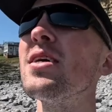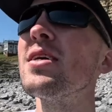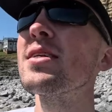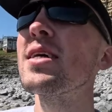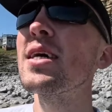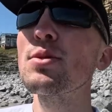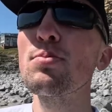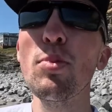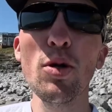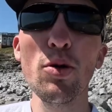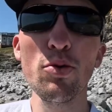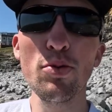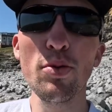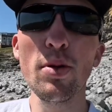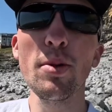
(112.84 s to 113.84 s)
Dad's
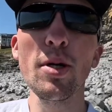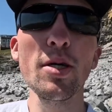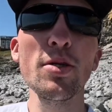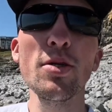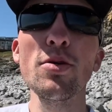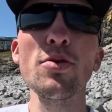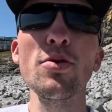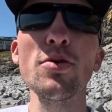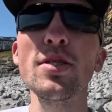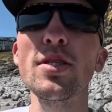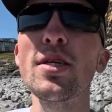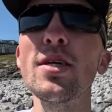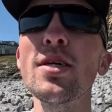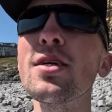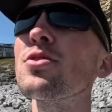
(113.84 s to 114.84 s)
borrowed one of my dongos
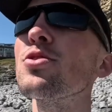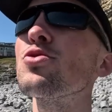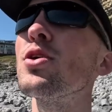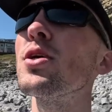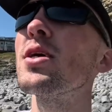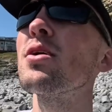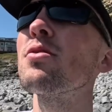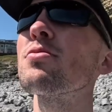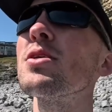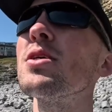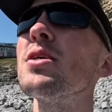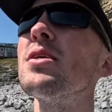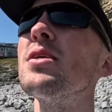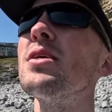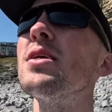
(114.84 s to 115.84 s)
today to try it out
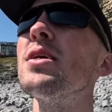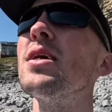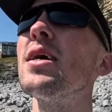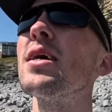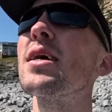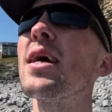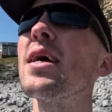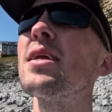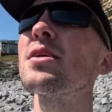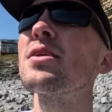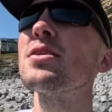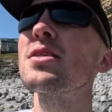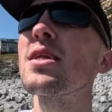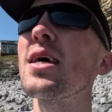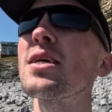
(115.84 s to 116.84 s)
again,
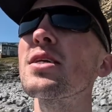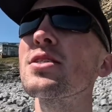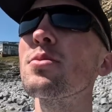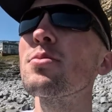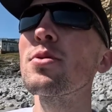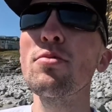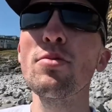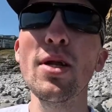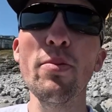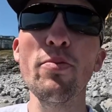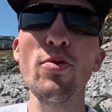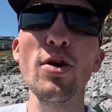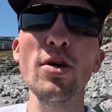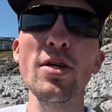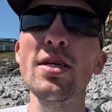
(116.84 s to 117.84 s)
because last time down that
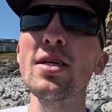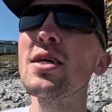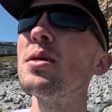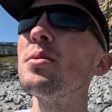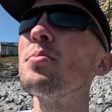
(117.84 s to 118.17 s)
rock he